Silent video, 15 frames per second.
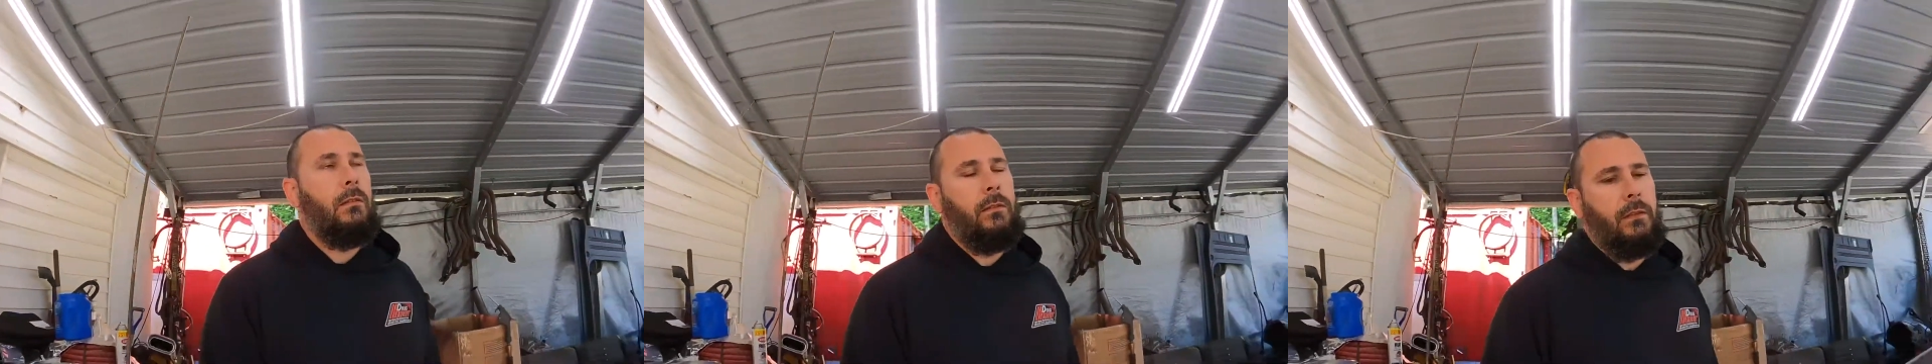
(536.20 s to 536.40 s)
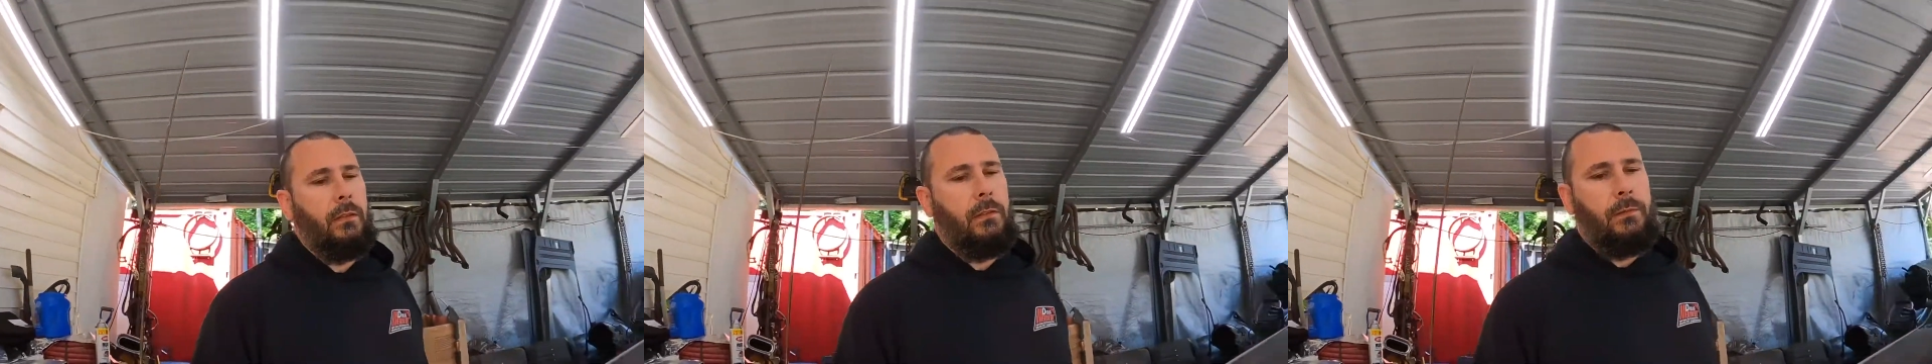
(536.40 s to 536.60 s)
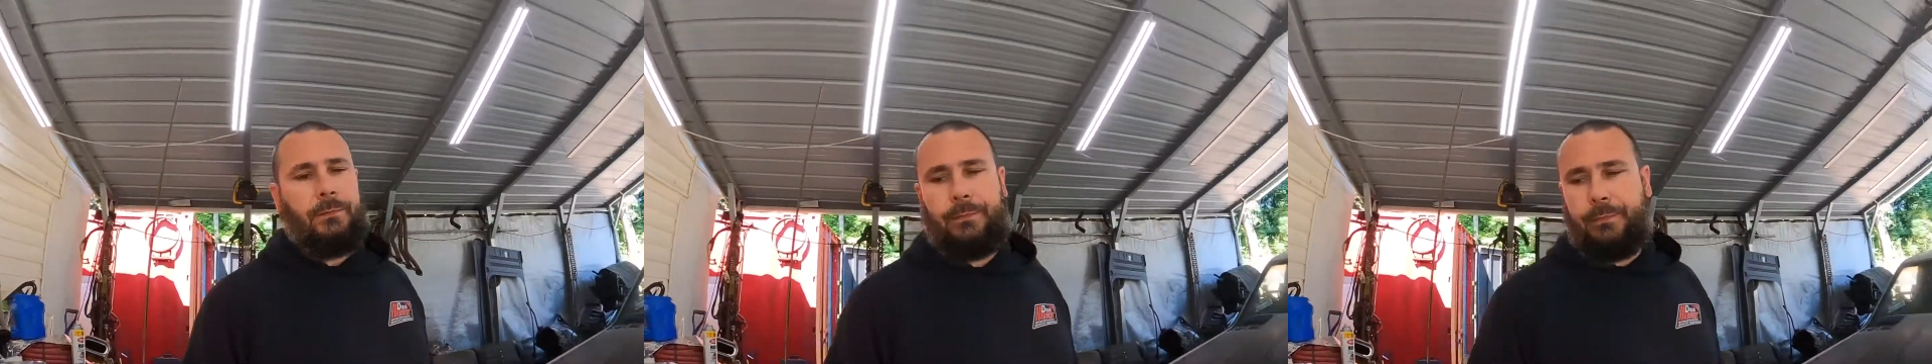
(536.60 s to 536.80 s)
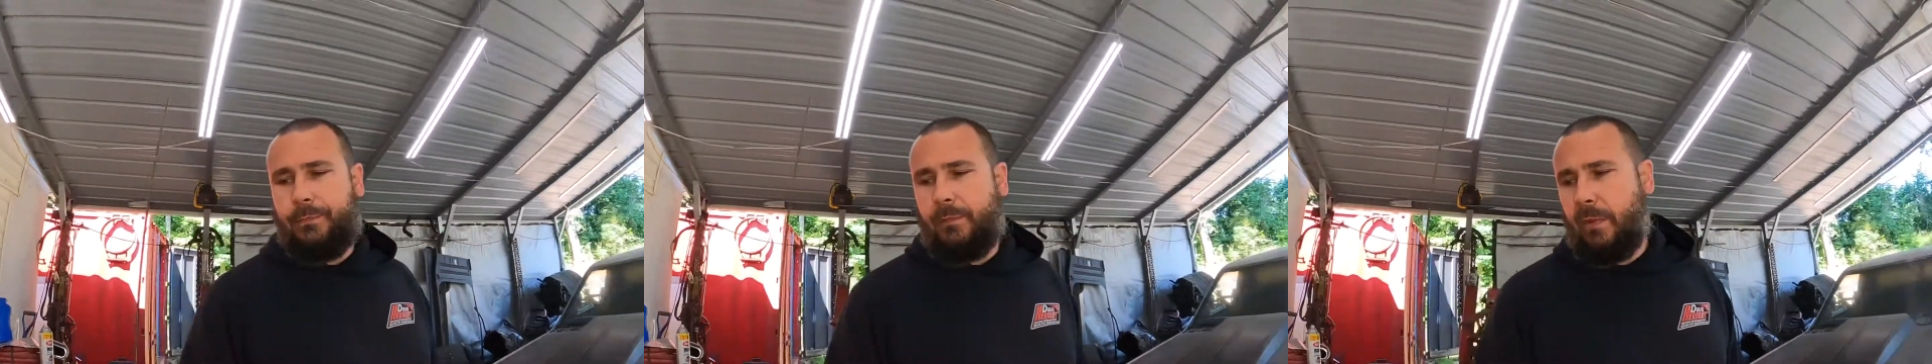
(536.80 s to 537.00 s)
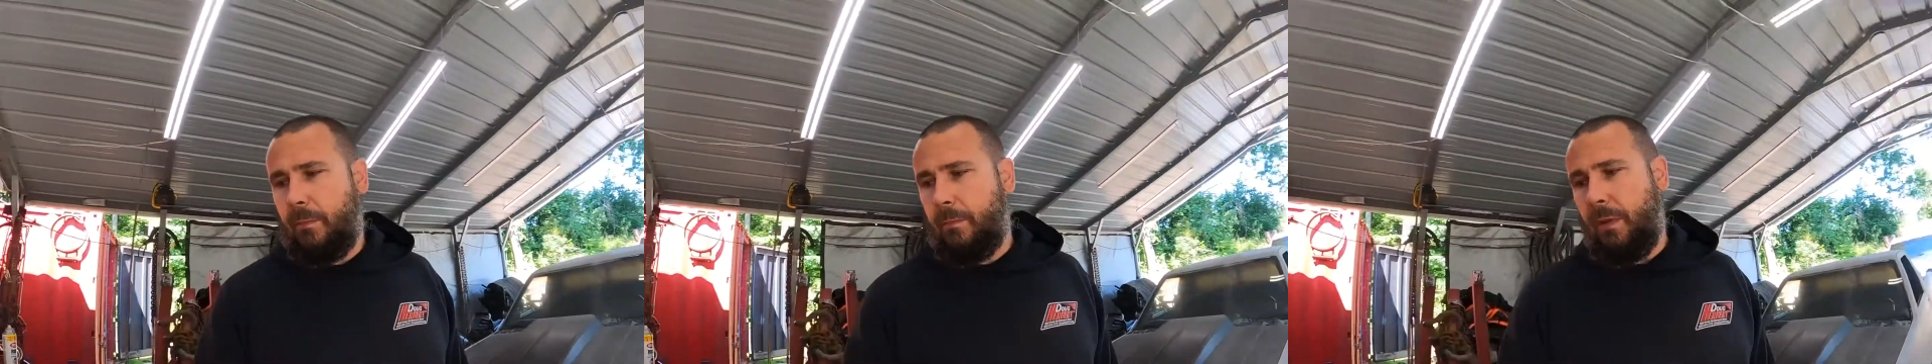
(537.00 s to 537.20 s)
You know,
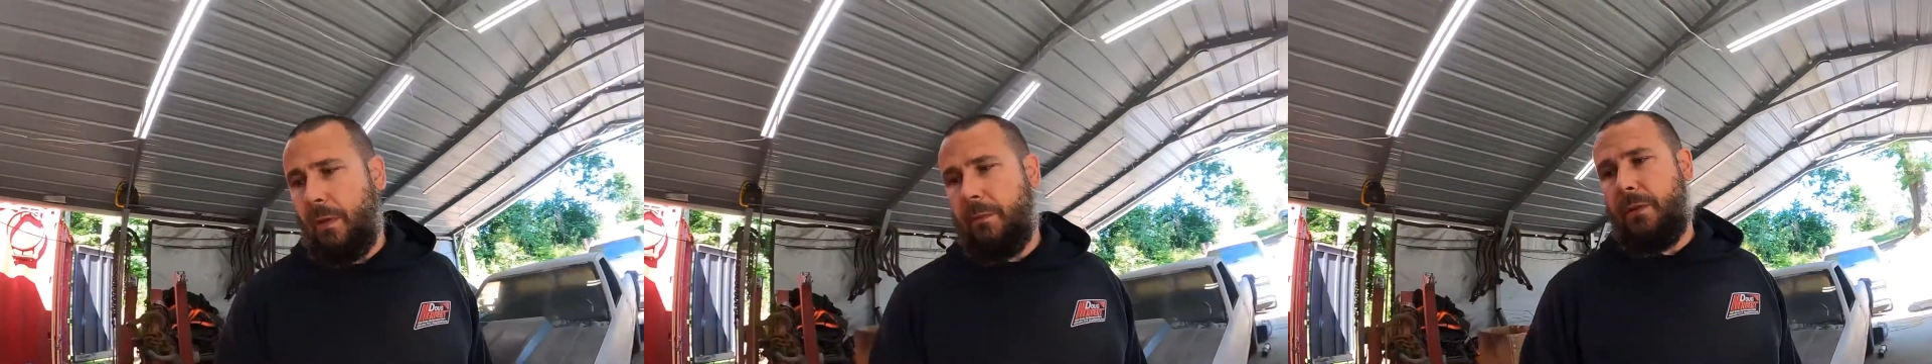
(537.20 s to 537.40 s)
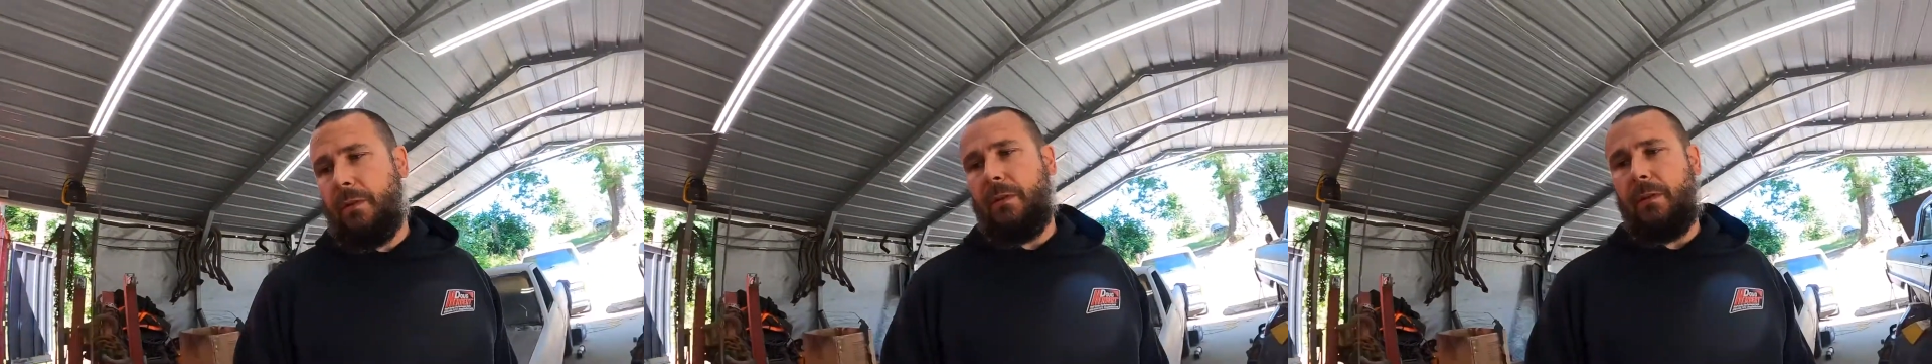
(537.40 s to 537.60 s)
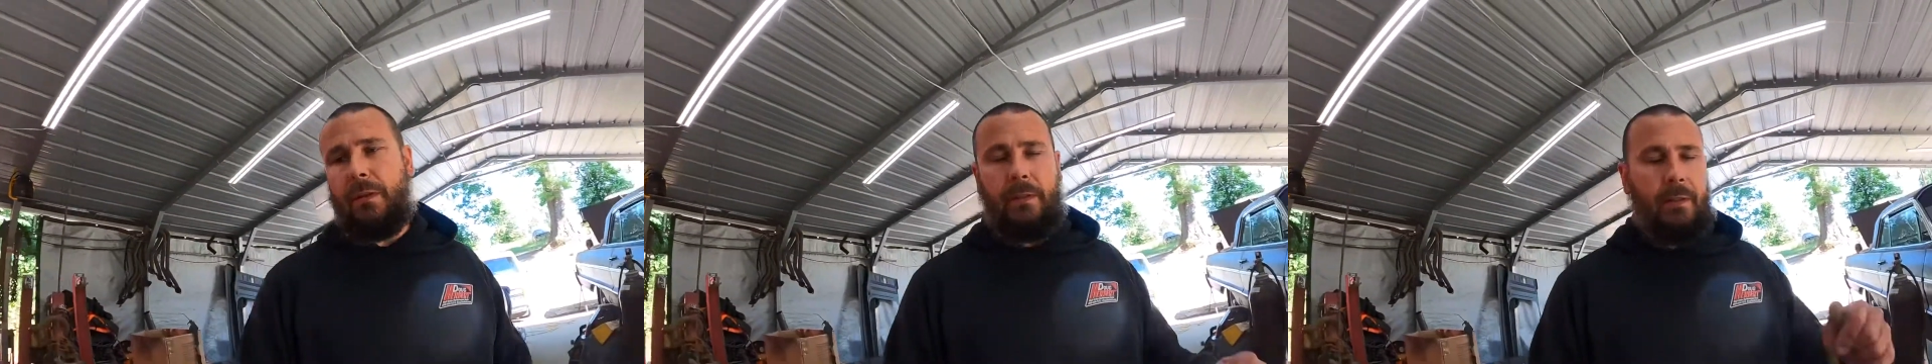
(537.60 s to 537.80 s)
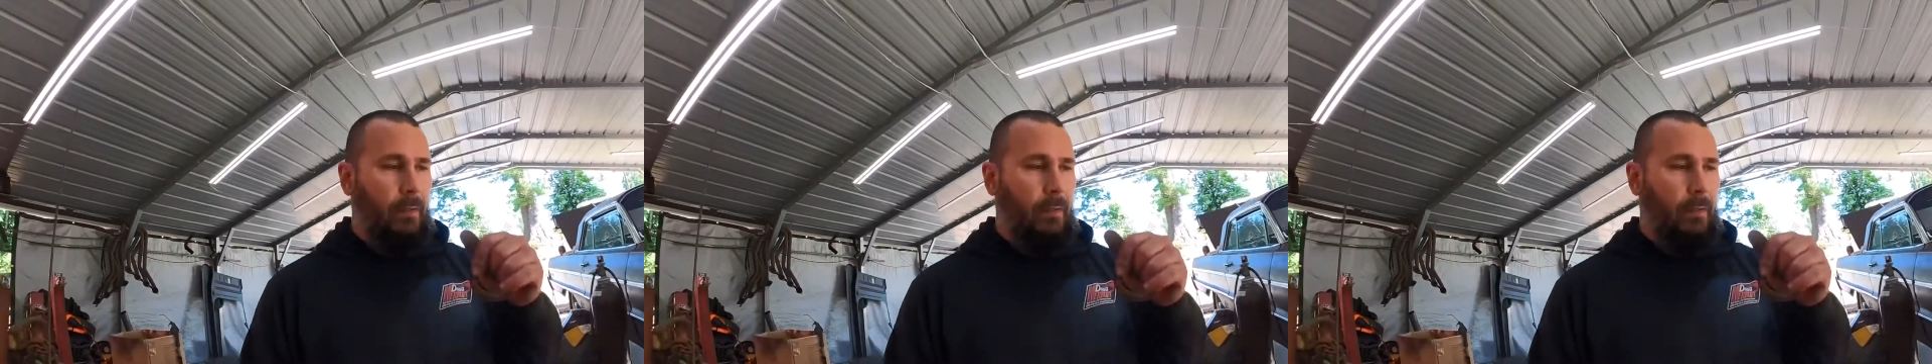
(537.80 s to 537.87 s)
probably could have done